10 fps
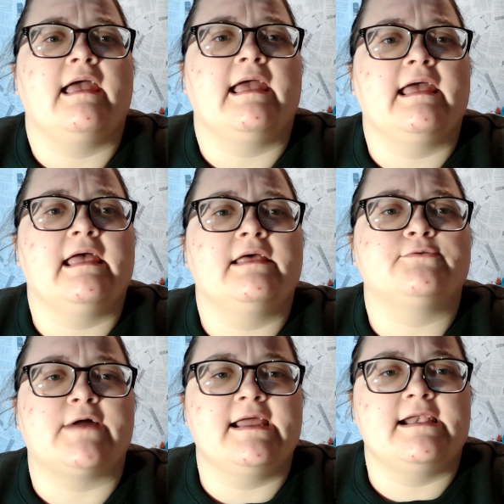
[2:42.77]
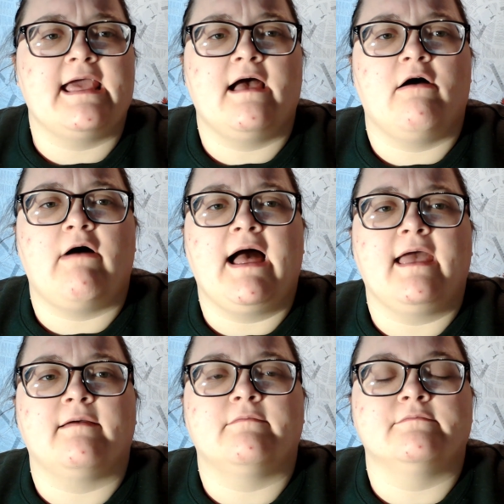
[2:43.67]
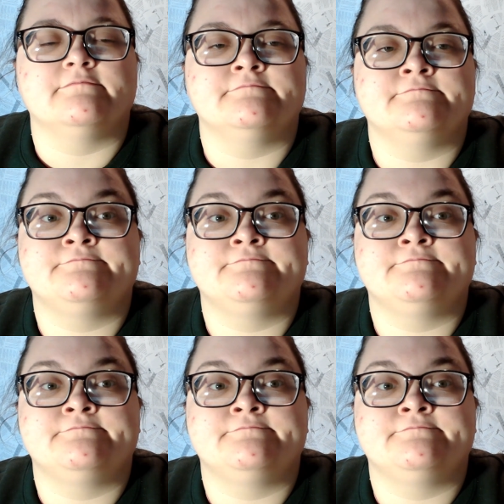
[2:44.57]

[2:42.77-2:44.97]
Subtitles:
And right now, I am